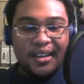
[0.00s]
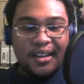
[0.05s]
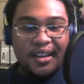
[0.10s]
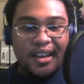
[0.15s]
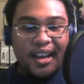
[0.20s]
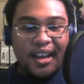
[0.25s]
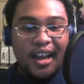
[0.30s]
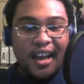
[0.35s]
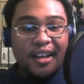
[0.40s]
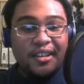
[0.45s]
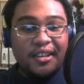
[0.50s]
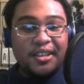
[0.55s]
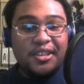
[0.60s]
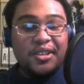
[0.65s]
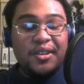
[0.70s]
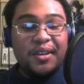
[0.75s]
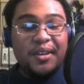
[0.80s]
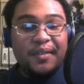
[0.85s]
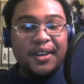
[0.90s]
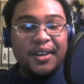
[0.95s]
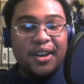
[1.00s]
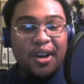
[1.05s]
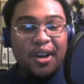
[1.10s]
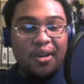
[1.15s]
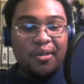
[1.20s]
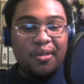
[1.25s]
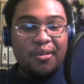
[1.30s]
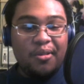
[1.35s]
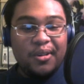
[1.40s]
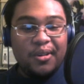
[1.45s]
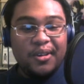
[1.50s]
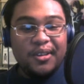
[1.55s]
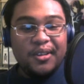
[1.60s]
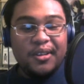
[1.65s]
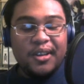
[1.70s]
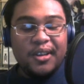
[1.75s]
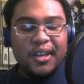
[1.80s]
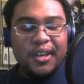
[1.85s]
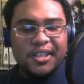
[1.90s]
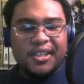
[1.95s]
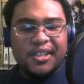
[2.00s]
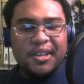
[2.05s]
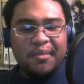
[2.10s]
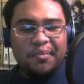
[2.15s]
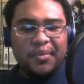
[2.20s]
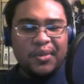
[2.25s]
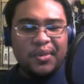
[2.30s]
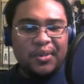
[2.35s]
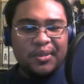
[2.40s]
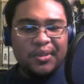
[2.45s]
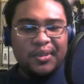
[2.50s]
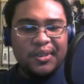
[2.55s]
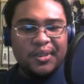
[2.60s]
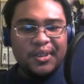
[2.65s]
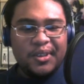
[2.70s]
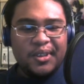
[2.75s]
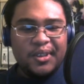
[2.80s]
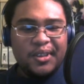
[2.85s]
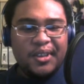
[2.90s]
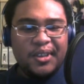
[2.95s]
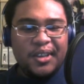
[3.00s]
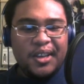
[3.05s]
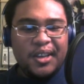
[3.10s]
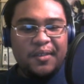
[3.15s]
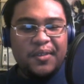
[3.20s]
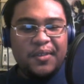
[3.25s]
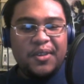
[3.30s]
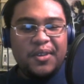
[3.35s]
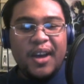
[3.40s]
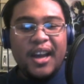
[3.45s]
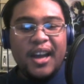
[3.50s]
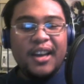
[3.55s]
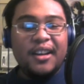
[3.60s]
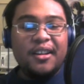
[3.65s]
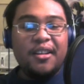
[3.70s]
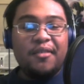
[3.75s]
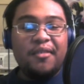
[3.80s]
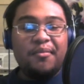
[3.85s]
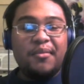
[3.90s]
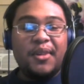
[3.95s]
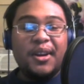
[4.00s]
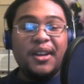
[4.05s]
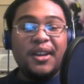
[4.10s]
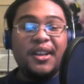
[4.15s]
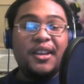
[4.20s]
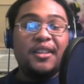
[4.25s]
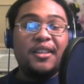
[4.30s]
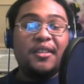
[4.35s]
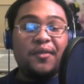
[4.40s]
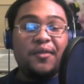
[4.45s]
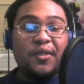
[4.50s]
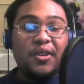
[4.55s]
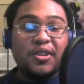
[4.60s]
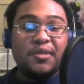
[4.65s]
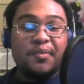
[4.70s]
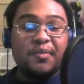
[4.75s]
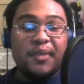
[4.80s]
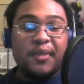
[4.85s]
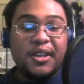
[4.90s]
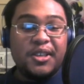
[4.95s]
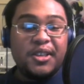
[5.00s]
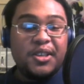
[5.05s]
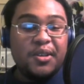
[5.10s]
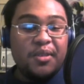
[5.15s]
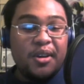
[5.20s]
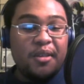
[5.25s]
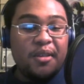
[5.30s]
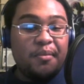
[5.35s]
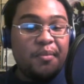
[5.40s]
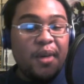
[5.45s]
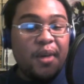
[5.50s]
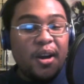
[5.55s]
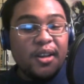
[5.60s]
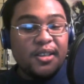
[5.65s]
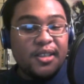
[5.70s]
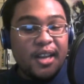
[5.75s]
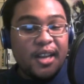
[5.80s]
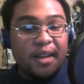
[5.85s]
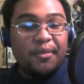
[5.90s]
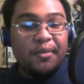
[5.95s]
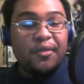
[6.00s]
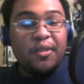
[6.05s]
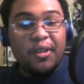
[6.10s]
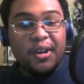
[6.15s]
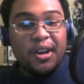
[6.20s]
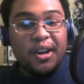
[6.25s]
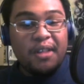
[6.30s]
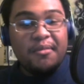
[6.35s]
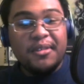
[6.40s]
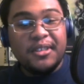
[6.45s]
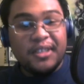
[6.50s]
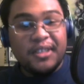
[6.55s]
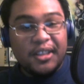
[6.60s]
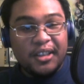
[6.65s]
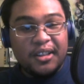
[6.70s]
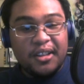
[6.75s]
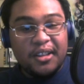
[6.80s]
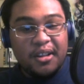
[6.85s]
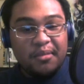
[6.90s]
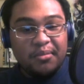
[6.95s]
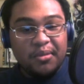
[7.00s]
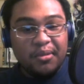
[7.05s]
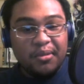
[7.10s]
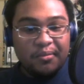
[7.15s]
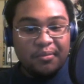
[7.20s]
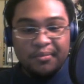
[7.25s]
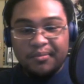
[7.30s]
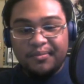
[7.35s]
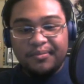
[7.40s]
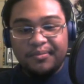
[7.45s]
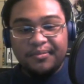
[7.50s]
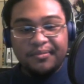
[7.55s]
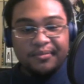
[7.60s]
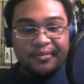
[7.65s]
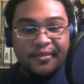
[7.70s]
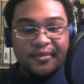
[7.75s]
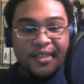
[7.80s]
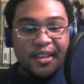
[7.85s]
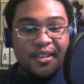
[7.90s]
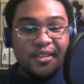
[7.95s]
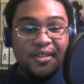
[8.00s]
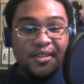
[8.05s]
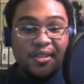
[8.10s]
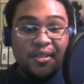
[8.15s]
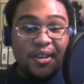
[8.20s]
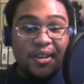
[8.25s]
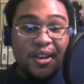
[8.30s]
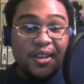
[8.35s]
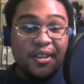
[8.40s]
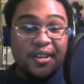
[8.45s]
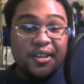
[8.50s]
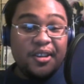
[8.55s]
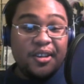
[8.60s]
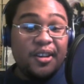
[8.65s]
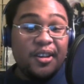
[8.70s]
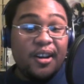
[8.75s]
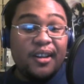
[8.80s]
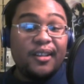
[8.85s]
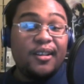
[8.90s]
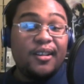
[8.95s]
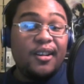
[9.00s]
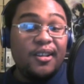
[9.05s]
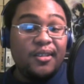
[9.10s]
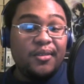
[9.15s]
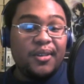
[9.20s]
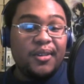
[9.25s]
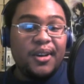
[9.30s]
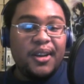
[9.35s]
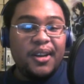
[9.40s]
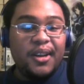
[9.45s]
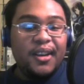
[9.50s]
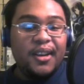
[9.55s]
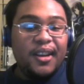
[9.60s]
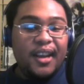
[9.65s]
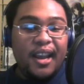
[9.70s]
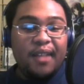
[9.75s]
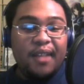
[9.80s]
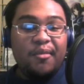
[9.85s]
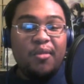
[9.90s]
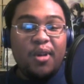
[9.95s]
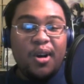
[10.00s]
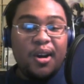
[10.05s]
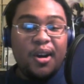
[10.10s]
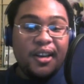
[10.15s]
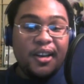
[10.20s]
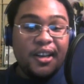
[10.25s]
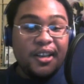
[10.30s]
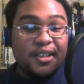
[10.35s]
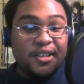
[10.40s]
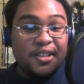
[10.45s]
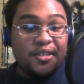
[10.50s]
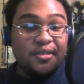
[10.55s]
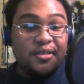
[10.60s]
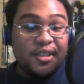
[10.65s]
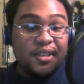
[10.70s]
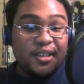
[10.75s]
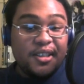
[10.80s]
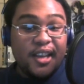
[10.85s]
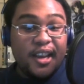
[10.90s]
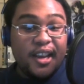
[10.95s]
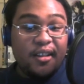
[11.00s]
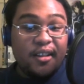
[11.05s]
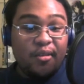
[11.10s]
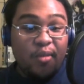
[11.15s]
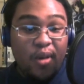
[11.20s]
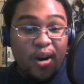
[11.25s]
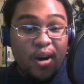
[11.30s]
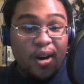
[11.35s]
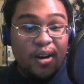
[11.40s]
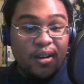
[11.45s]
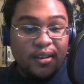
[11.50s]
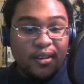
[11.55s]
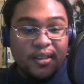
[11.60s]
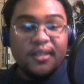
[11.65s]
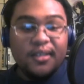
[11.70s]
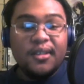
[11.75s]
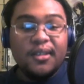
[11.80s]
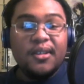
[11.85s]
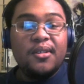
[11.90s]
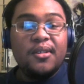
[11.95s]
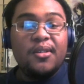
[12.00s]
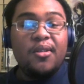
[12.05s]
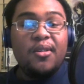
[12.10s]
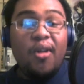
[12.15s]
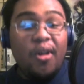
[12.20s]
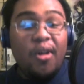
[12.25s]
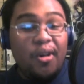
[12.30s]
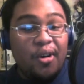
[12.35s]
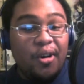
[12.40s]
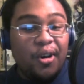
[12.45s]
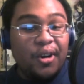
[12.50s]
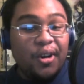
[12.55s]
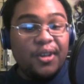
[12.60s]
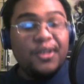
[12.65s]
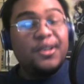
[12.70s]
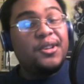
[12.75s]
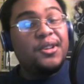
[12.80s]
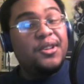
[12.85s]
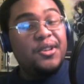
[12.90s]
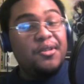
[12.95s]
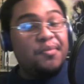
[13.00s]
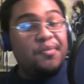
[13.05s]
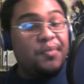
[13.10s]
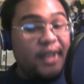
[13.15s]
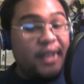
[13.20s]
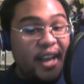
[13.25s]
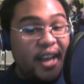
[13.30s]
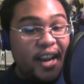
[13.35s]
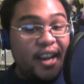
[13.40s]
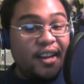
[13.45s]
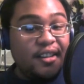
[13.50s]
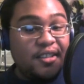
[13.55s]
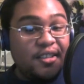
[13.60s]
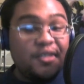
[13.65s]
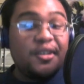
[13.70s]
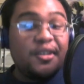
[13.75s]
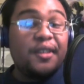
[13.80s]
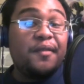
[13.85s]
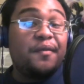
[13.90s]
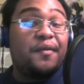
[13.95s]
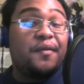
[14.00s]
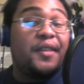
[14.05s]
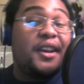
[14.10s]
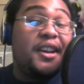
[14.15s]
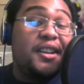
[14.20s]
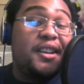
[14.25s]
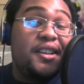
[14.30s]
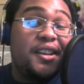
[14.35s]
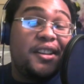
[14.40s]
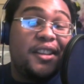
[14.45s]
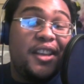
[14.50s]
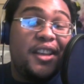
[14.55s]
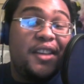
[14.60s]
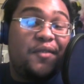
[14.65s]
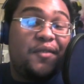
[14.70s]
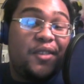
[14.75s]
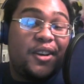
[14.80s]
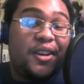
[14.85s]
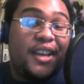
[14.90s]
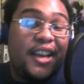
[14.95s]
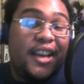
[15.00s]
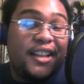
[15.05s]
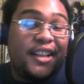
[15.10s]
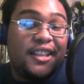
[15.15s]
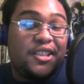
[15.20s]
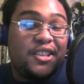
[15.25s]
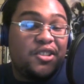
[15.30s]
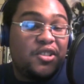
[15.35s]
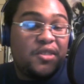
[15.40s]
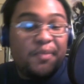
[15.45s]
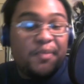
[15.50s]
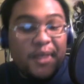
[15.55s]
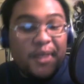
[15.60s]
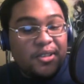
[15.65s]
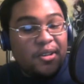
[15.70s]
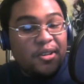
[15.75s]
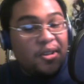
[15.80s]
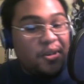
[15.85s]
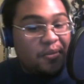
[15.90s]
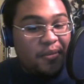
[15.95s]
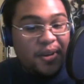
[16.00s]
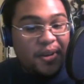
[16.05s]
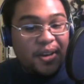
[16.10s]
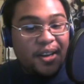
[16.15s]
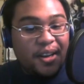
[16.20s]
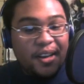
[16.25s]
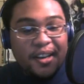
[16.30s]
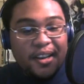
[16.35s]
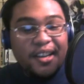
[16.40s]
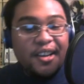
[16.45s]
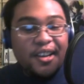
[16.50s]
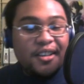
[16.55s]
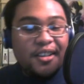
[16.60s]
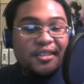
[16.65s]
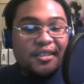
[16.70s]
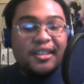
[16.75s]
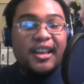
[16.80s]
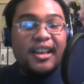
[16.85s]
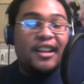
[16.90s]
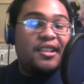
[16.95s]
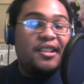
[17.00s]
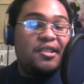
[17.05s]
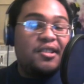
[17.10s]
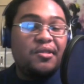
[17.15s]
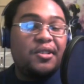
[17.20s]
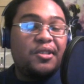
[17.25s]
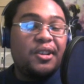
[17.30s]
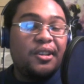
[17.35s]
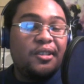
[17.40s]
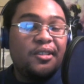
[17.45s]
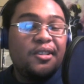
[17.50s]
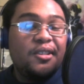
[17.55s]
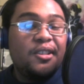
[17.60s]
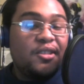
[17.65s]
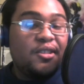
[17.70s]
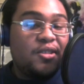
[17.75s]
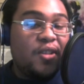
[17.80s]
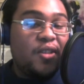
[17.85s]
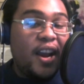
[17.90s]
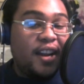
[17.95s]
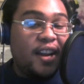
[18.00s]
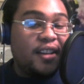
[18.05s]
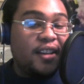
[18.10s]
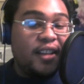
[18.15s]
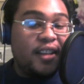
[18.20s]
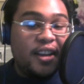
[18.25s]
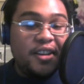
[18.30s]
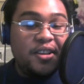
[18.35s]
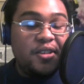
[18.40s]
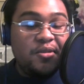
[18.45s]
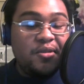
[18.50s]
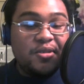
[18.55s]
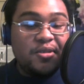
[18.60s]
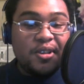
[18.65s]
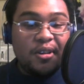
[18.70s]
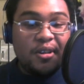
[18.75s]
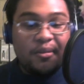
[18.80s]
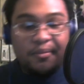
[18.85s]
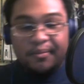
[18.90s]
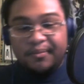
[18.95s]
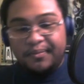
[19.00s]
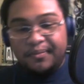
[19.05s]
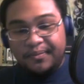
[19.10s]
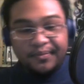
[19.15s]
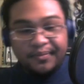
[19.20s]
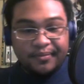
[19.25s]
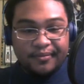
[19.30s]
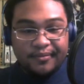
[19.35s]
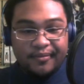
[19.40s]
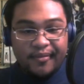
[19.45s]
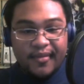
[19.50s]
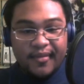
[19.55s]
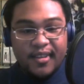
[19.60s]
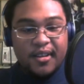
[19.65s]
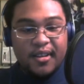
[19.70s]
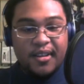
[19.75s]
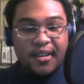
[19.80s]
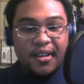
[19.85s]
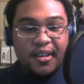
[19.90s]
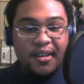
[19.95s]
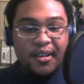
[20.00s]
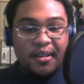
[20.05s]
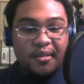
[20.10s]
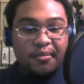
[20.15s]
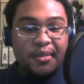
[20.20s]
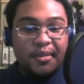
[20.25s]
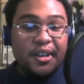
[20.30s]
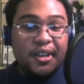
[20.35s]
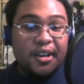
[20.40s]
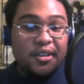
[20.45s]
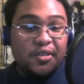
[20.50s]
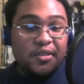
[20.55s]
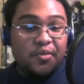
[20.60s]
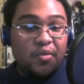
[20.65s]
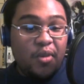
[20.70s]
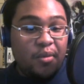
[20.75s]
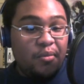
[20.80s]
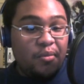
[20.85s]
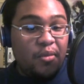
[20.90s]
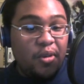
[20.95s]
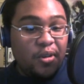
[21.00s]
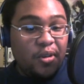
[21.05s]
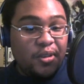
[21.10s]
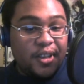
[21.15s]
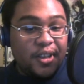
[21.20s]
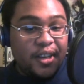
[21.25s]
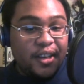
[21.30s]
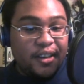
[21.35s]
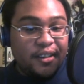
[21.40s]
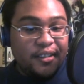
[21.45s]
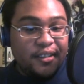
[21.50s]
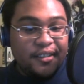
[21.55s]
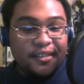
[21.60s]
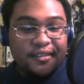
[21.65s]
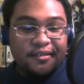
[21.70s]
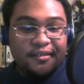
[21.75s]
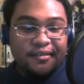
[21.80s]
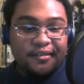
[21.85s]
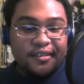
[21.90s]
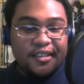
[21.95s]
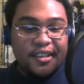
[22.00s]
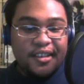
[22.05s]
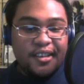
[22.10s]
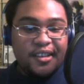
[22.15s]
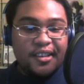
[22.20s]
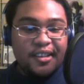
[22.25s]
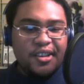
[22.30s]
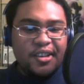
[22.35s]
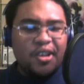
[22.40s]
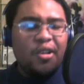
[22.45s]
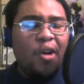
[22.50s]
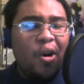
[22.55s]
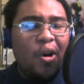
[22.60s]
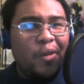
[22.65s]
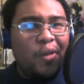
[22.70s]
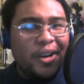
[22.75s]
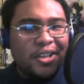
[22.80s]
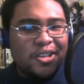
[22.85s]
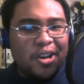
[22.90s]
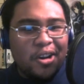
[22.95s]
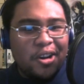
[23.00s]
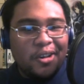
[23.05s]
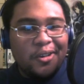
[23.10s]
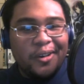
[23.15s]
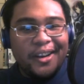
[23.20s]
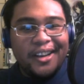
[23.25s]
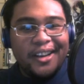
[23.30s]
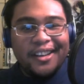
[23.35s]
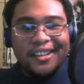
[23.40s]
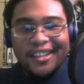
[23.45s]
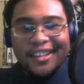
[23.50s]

How did you even know? It's simple. If you had enough money in the first place, you would have bought a snack before coming to the club room. So either you're not hungry and wanted an excuse to take a walk, or you plan to conveniently forget that you spent all your money so I could lend you some. But there's one more thing. You're always hungry.